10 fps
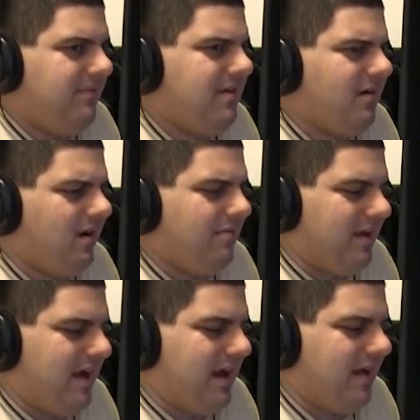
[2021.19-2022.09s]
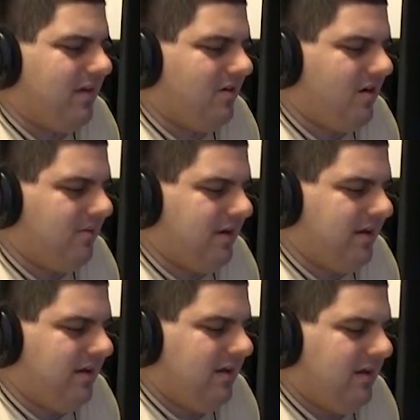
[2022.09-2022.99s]
if he's all that, you know what I
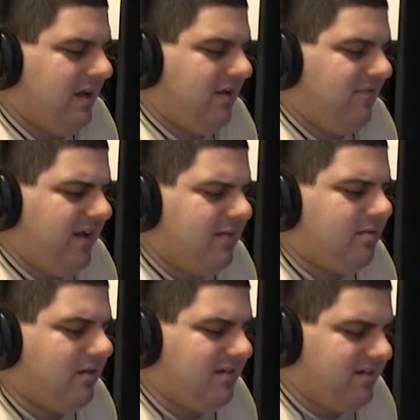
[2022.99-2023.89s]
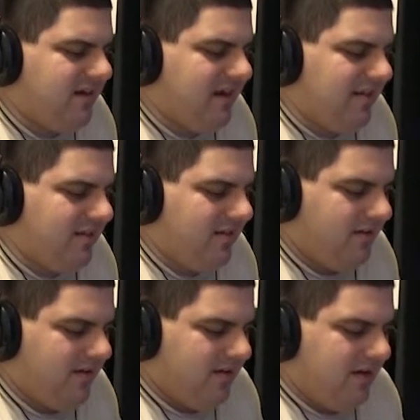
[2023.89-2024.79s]
mean if he's legit,
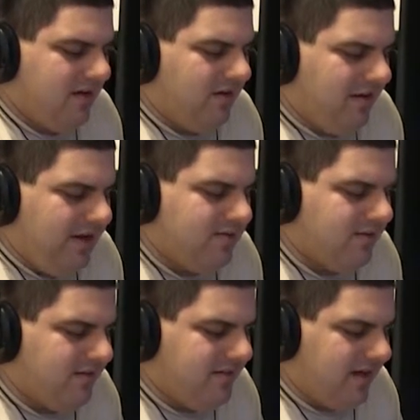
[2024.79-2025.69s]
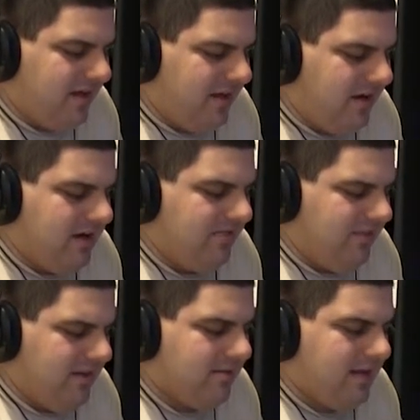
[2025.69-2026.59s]
you know, he's legit. And
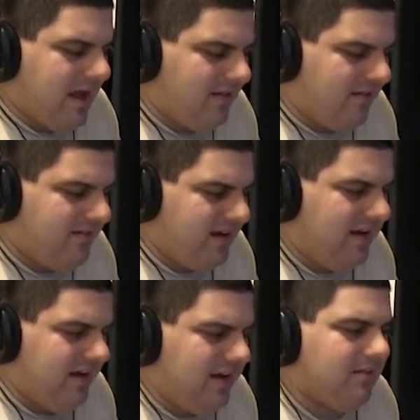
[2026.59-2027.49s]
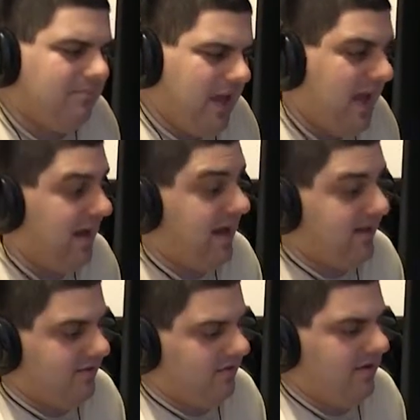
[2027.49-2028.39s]
if he's not legit and he has a bad
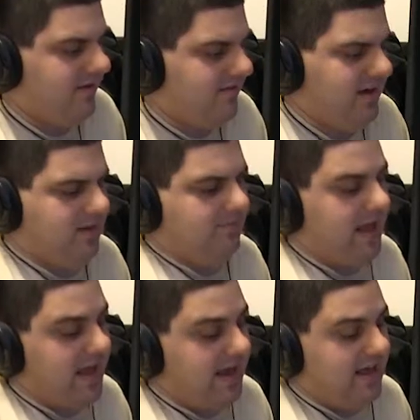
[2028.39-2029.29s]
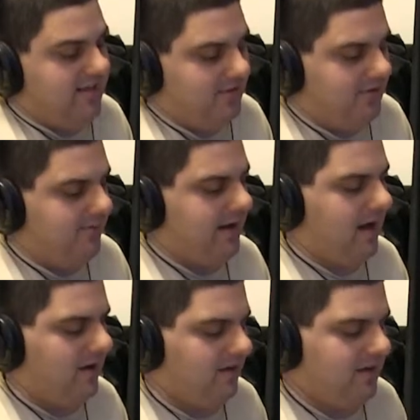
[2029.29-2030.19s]
attitude, he or she has a bad attitude
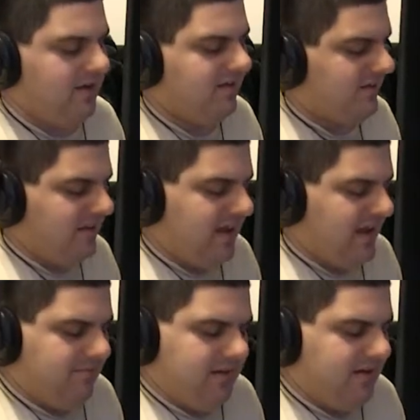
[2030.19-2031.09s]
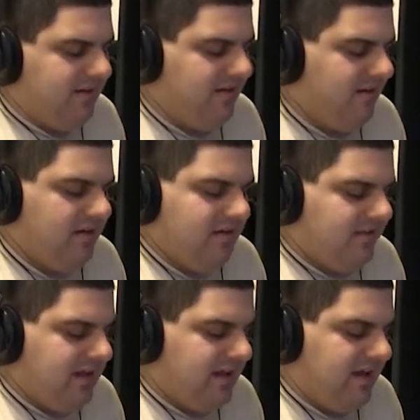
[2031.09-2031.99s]
about the game, then
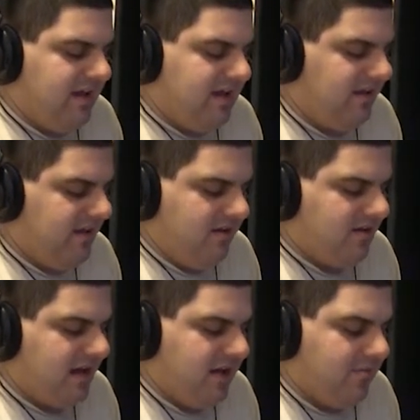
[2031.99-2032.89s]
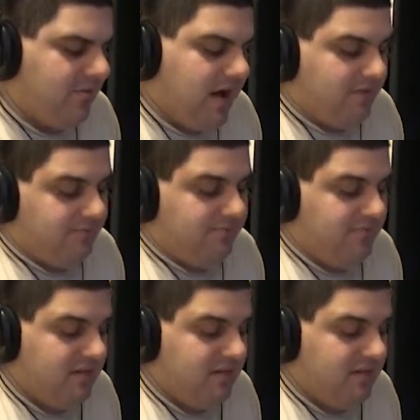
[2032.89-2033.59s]
then you're gonna have a problem.